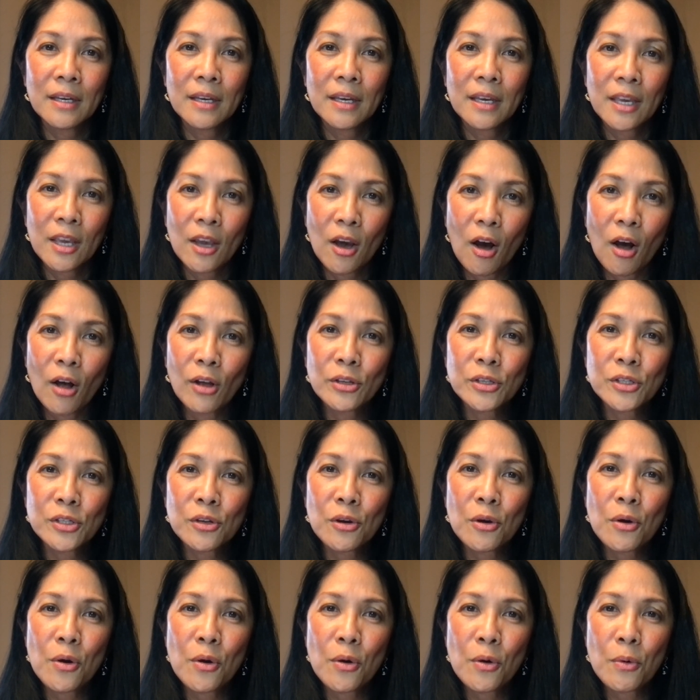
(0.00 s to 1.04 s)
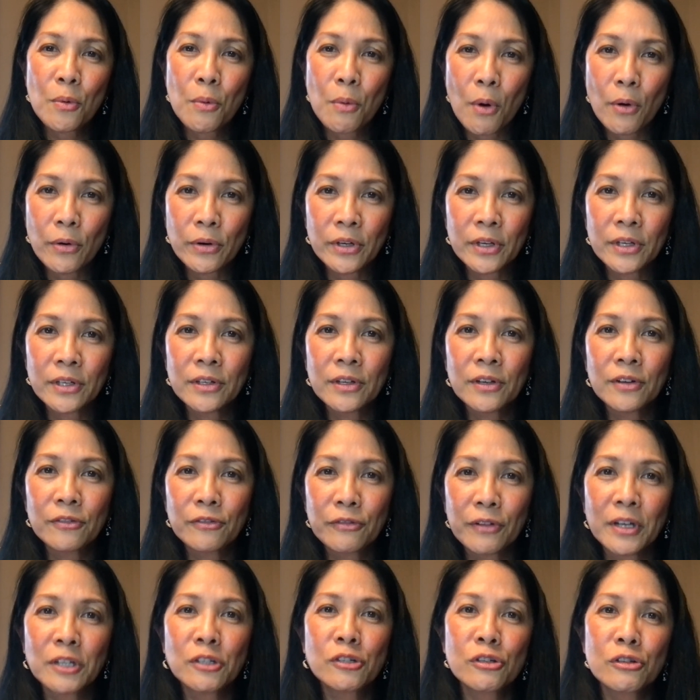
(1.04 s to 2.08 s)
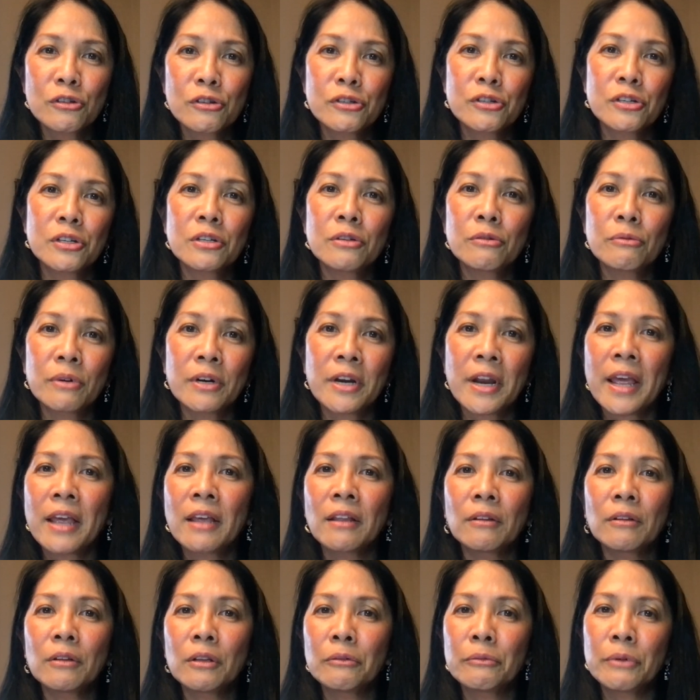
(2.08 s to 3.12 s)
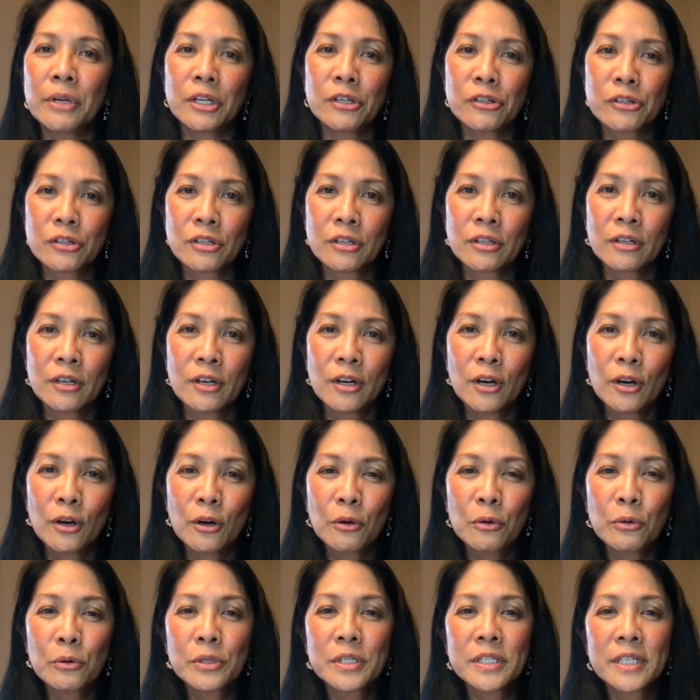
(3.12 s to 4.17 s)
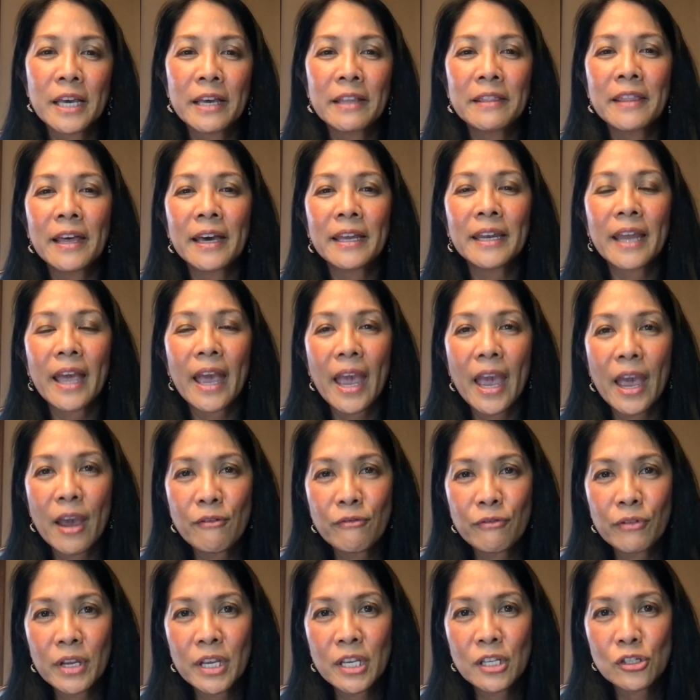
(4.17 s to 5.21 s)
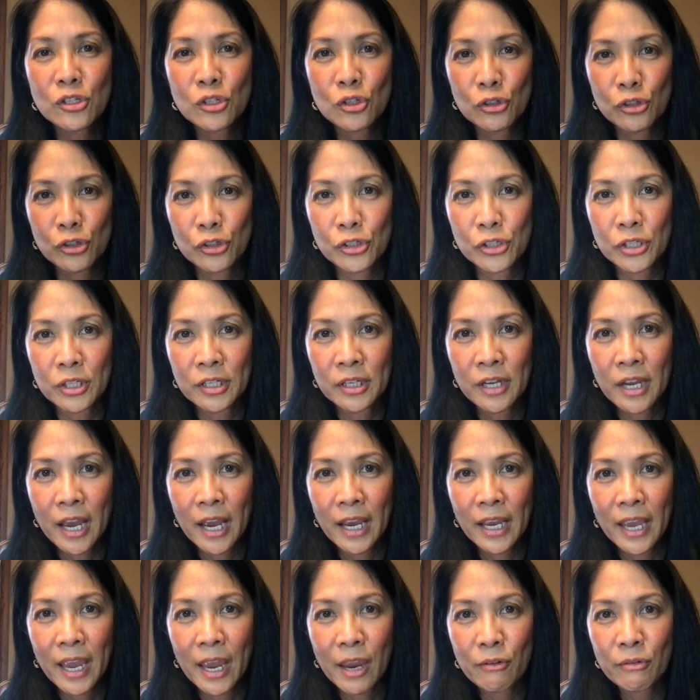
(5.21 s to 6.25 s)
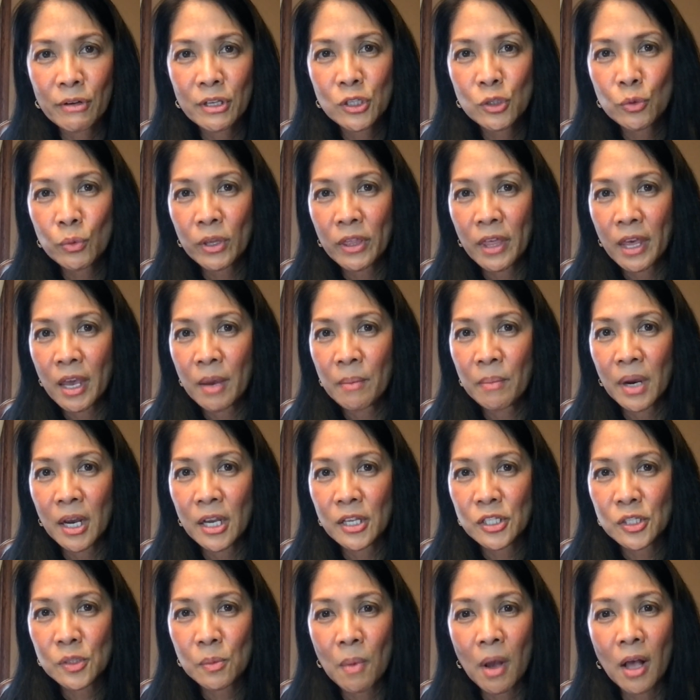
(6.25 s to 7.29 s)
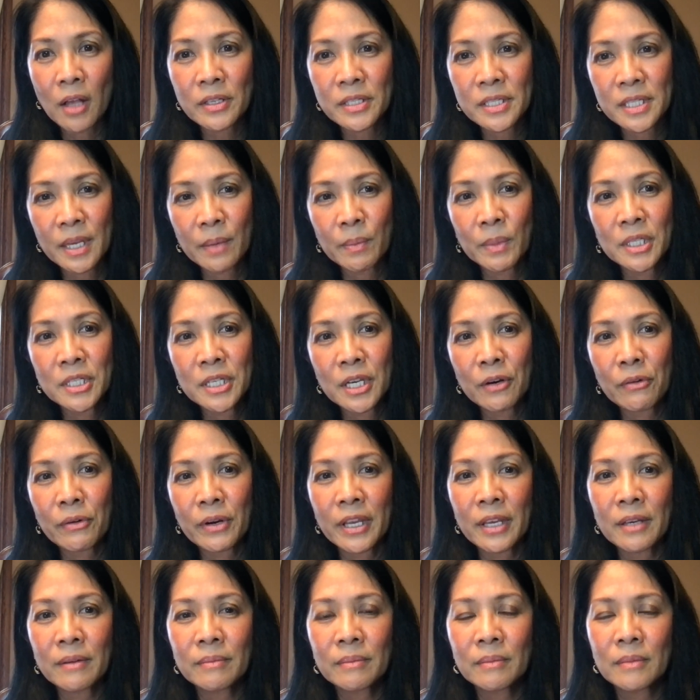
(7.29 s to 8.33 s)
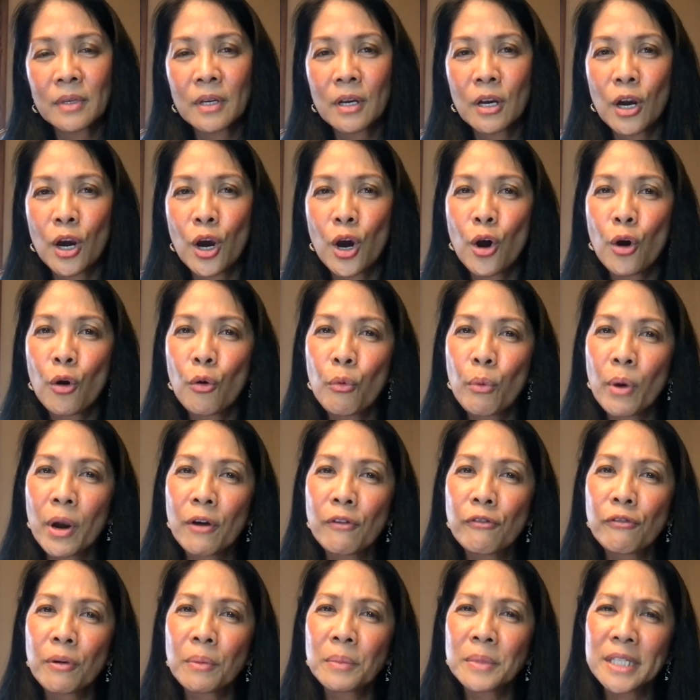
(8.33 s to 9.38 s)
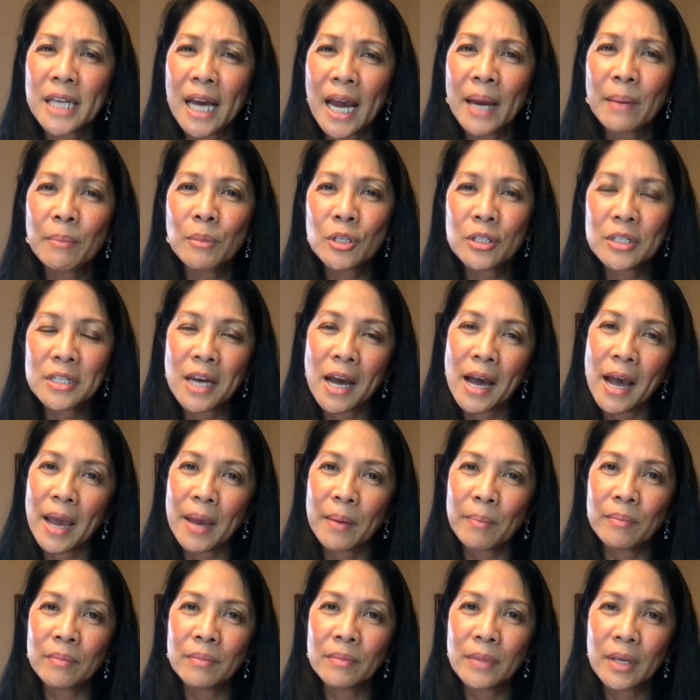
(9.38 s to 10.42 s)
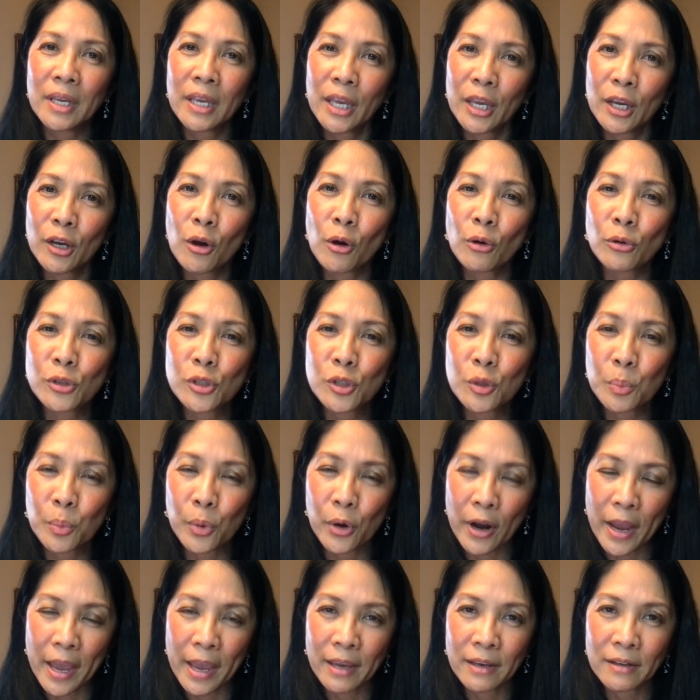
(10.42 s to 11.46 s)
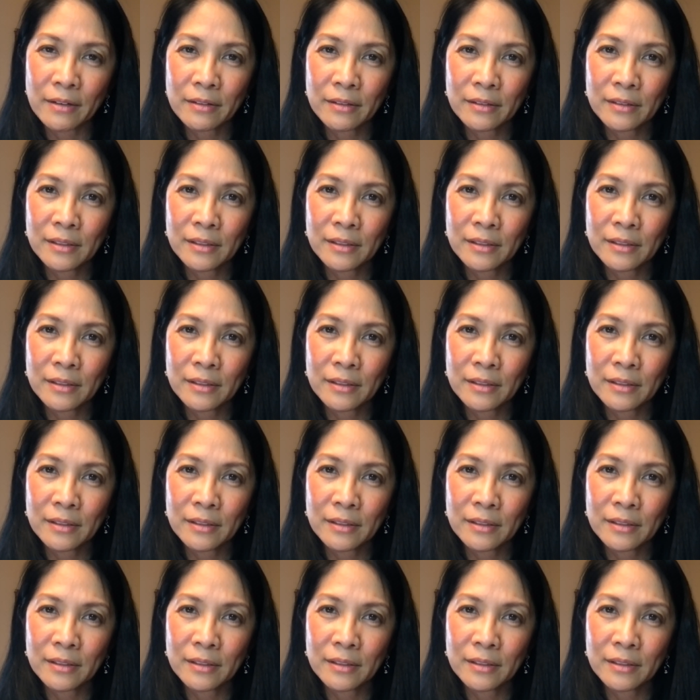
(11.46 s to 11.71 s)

He also quoted French surgeon René Lariche, who said that every surgeon carries with him a small cemetery where from time to time he goes to pray,